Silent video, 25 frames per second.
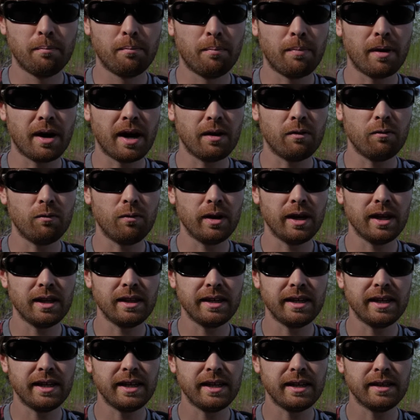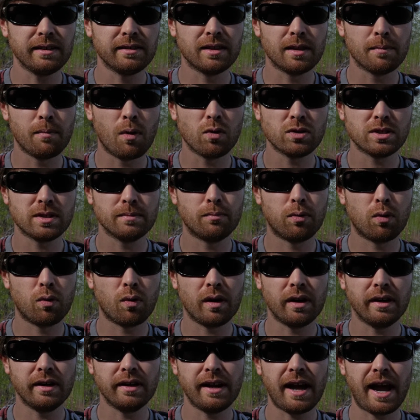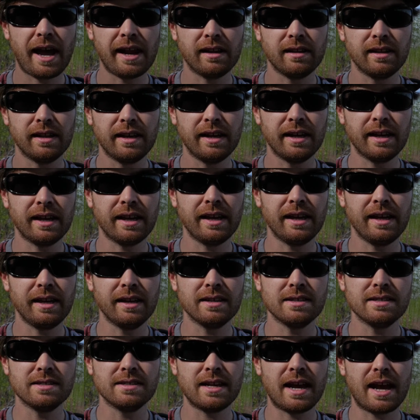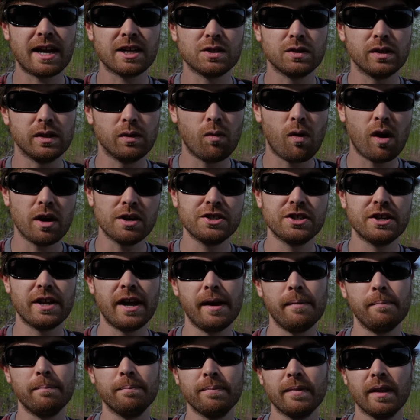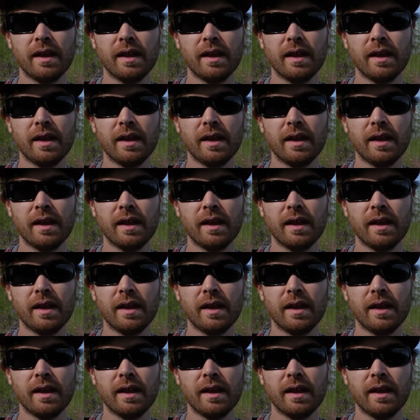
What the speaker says: But really, the most important analytic is actually watch time